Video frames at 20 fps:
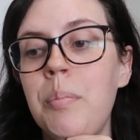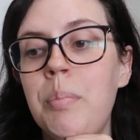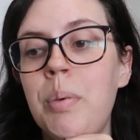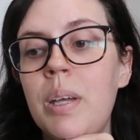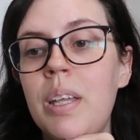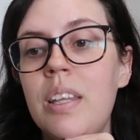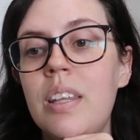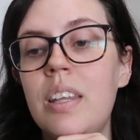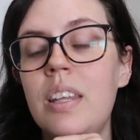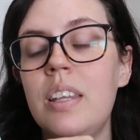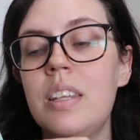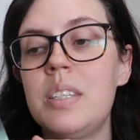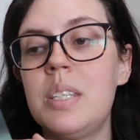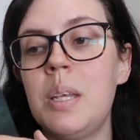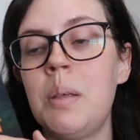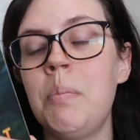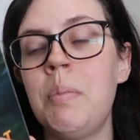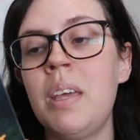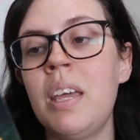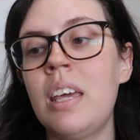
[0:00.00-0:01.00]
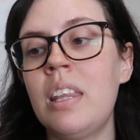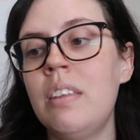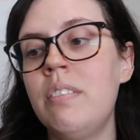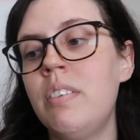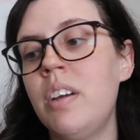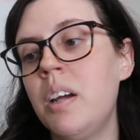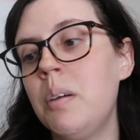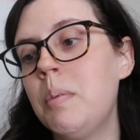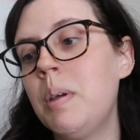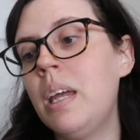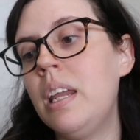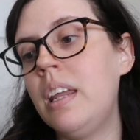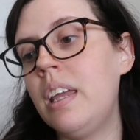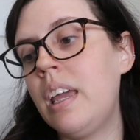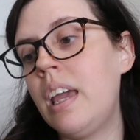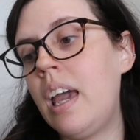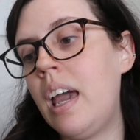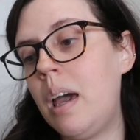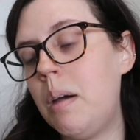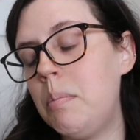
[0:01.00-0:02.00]
but something at the very
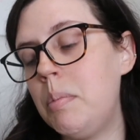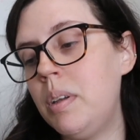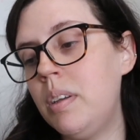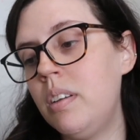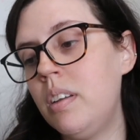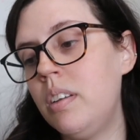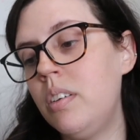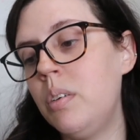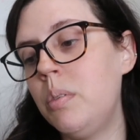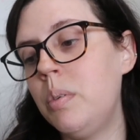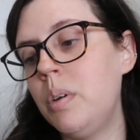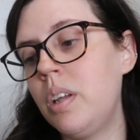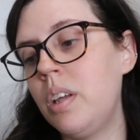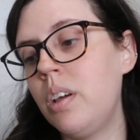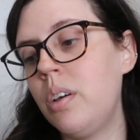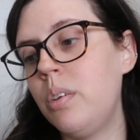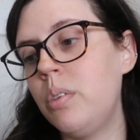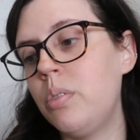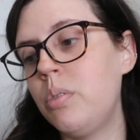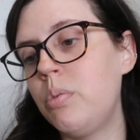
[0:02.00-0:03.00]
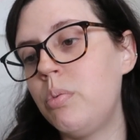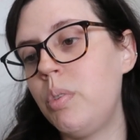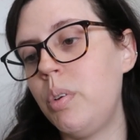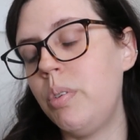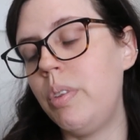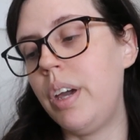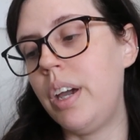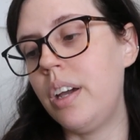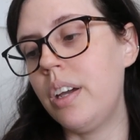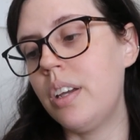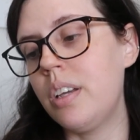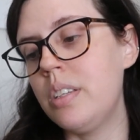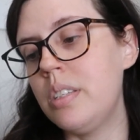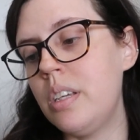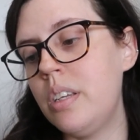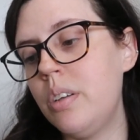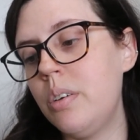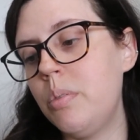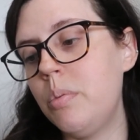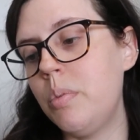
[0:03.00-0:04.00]
beginning happened I don't want to go through that because
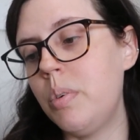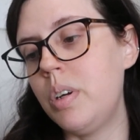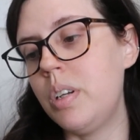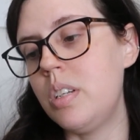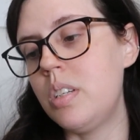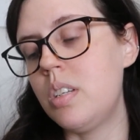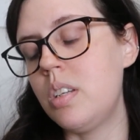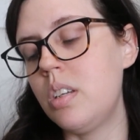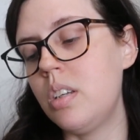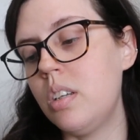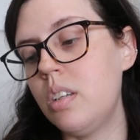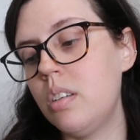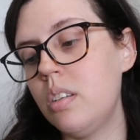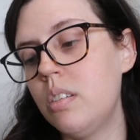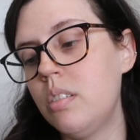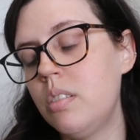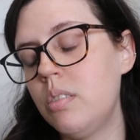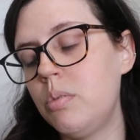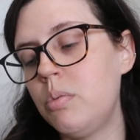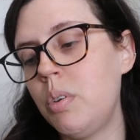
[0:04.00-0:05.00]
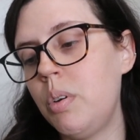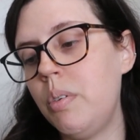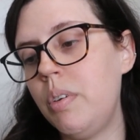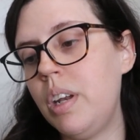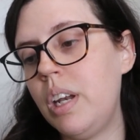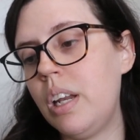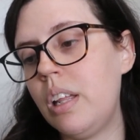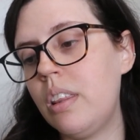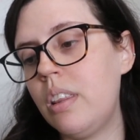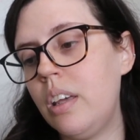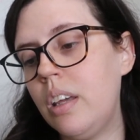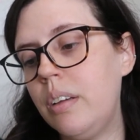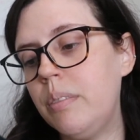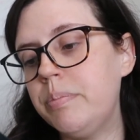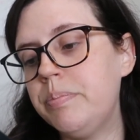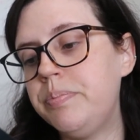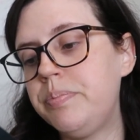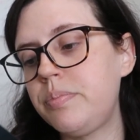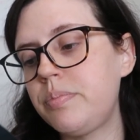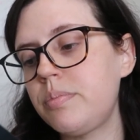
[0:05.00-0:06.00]
I don't want to ruin
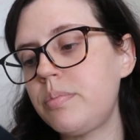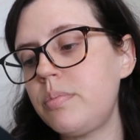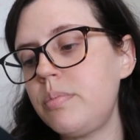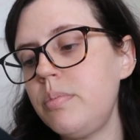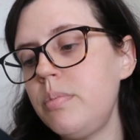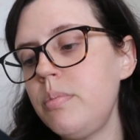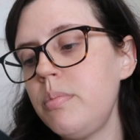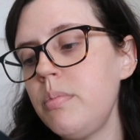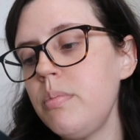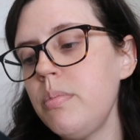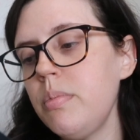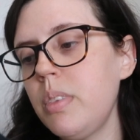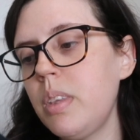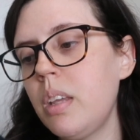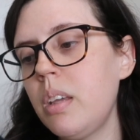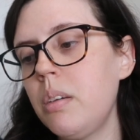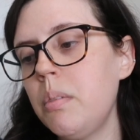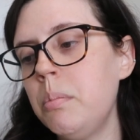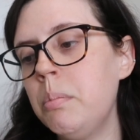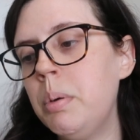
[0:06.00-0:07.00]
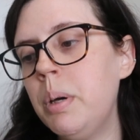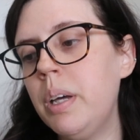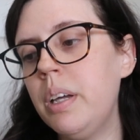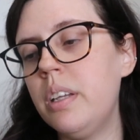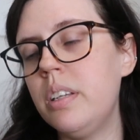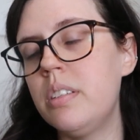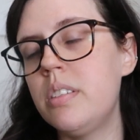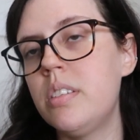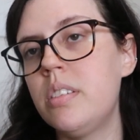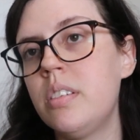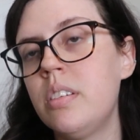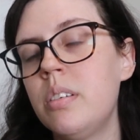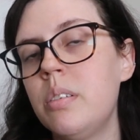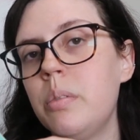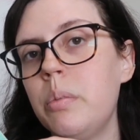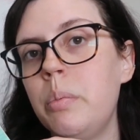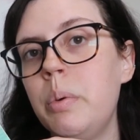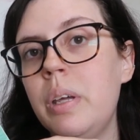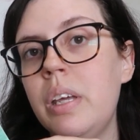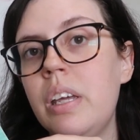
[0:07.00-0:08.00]
anything but
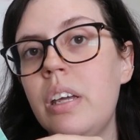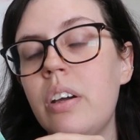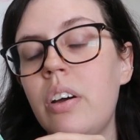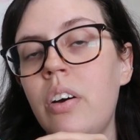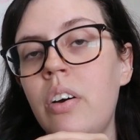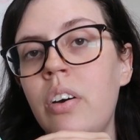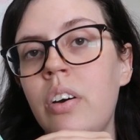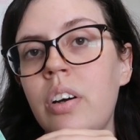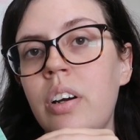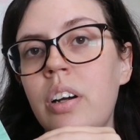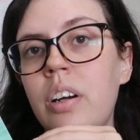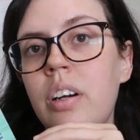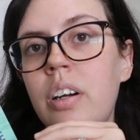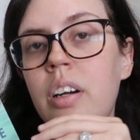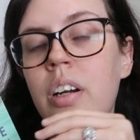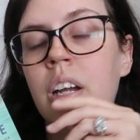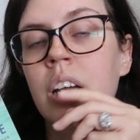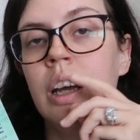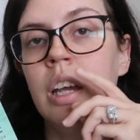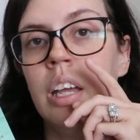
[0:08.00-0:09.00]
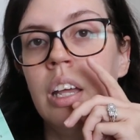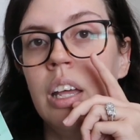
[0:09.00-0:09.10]
we are